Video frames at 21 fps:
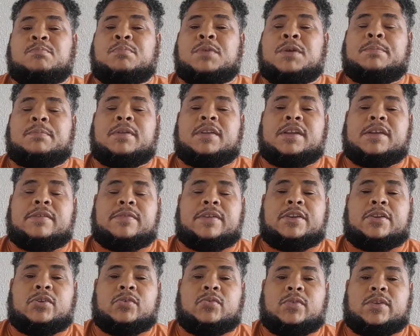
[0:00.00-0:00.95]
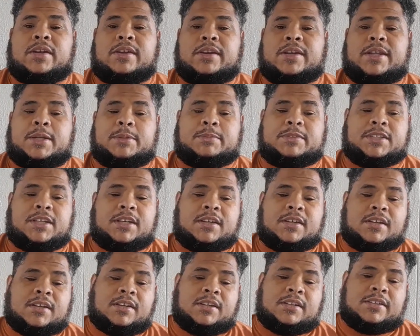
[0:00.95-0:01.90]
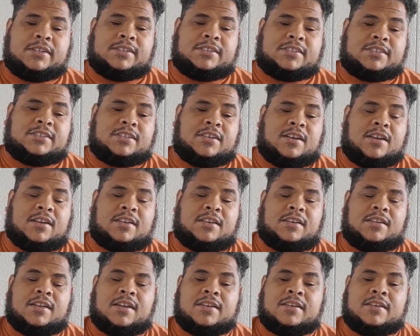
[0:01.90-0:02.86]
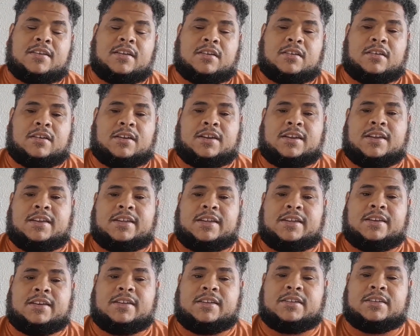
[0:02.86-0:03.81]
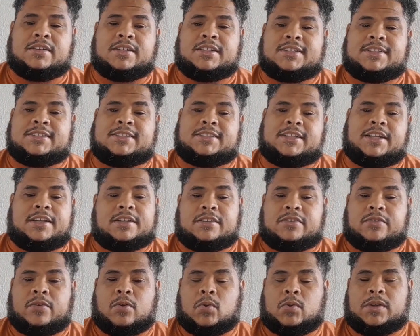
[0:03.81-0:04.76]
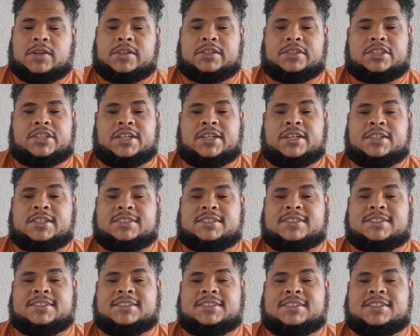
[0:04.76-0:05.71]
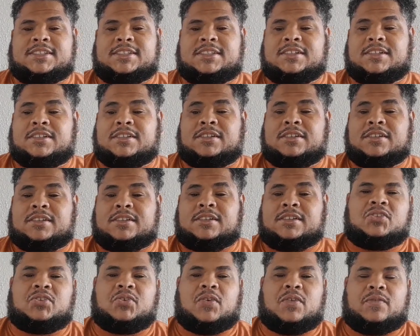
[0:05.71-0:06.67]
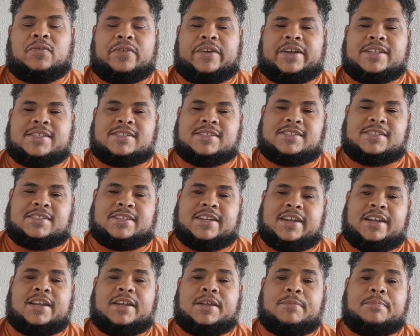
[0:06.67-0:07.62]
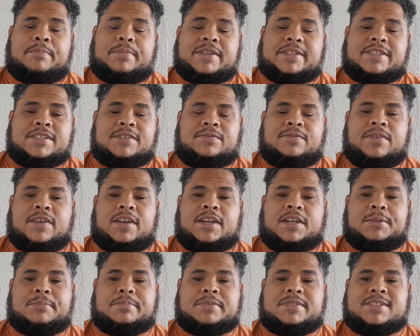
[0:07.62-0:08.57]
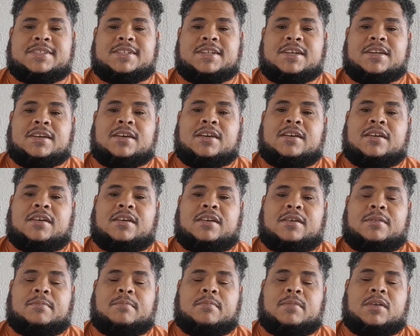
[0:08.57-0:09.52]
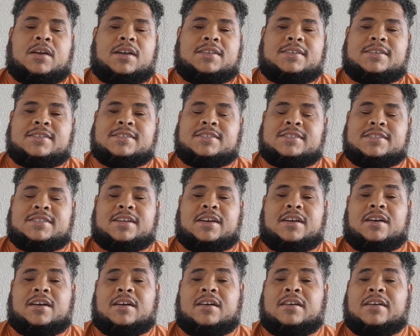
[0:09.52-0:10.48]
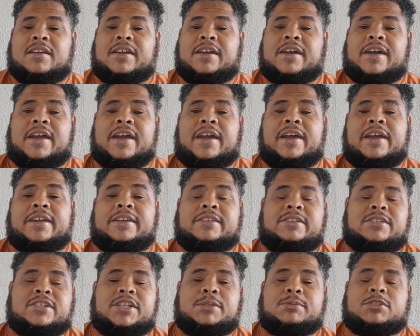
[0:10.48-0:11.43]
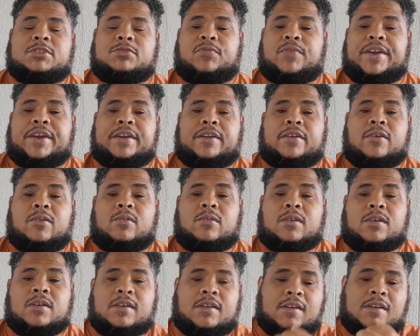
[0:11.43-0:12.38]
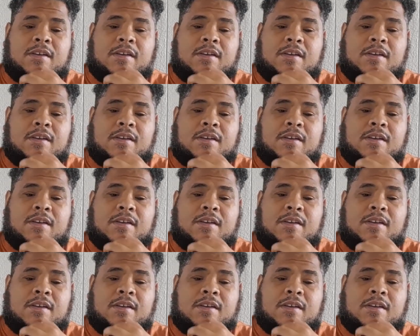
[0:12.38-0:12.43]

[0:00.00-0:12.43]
people even knew their names. It starred Linda Cardellini, Seth Rogen, Jason Segel, John Francis Daley, Busy Phillips, uh, Martin Starr, and James Franco.